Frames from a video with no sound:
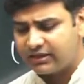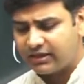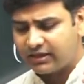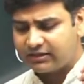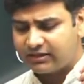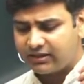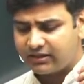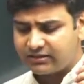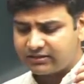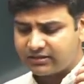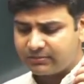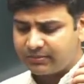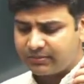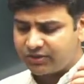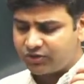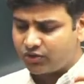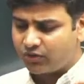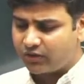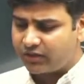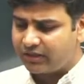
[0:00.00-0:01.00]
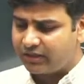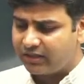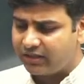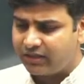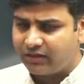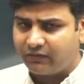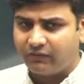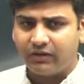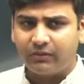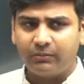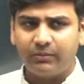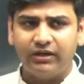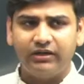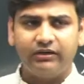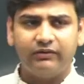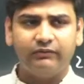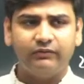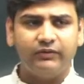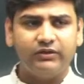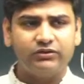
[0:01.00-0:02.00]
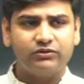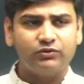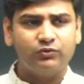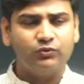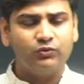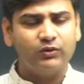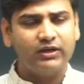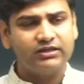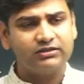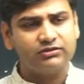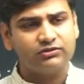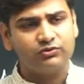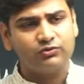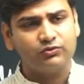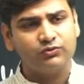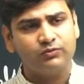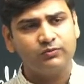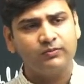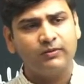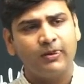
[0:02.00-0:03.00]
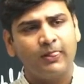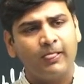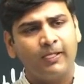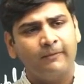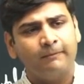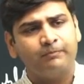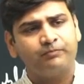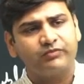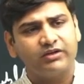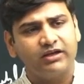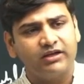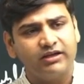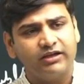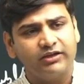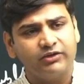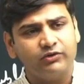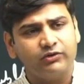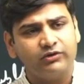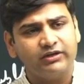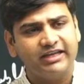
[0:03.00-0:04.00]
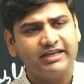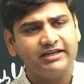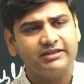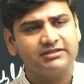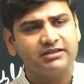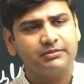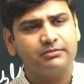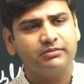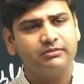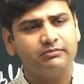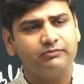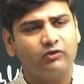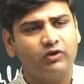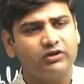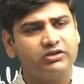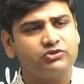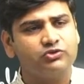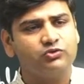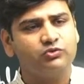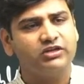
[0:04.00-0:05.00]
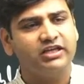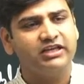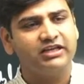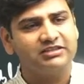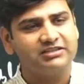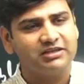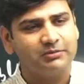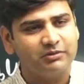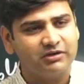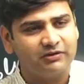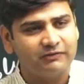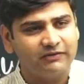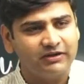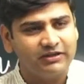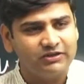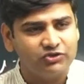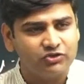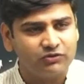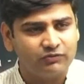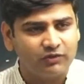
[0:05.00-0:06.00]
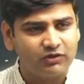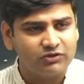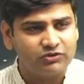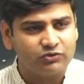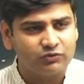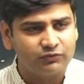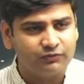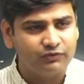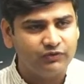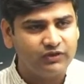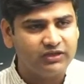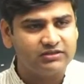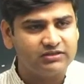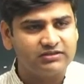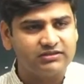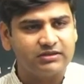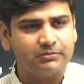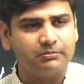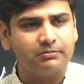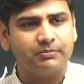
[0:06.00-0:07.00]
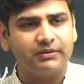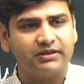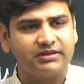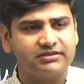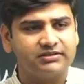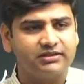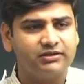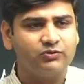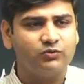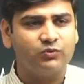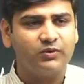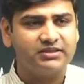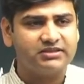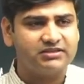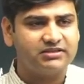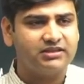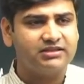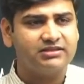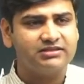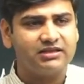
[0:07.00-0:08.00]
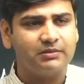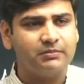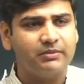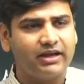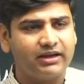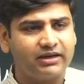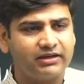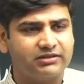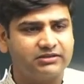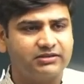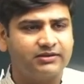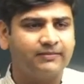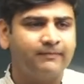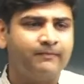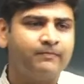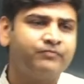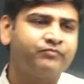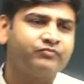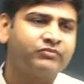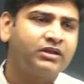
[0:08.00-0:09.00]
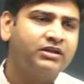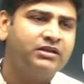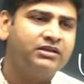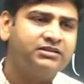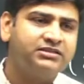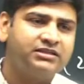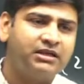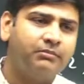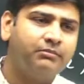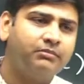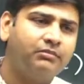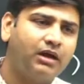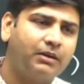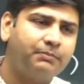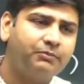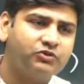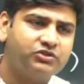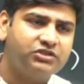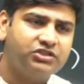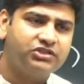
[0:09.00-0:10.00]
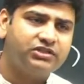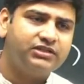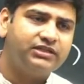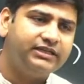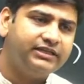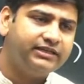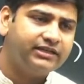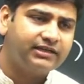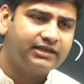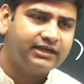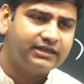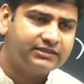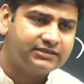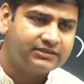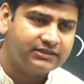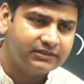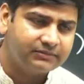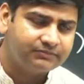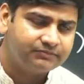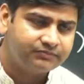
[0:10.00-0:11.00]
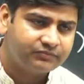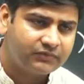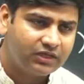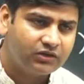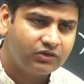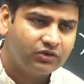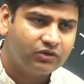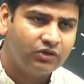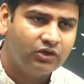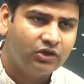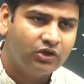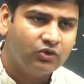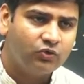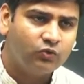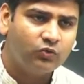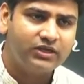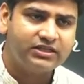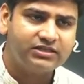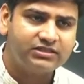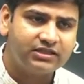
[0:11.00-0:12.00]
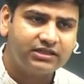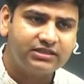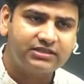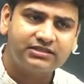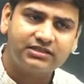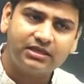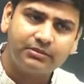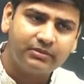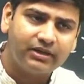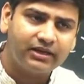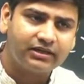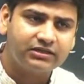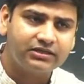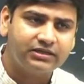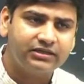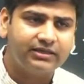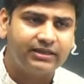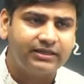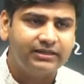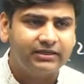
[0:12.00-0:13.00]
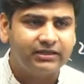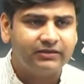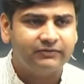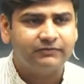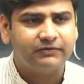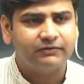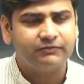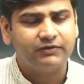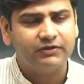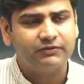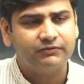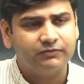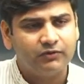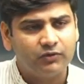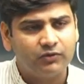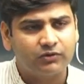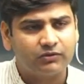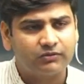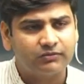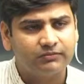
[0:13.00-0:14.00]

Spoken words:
there is a majority government who has to wants to take some revenge or wants to fix some person who has done some act, some opposition leader, let's say, who has done some act in 1954,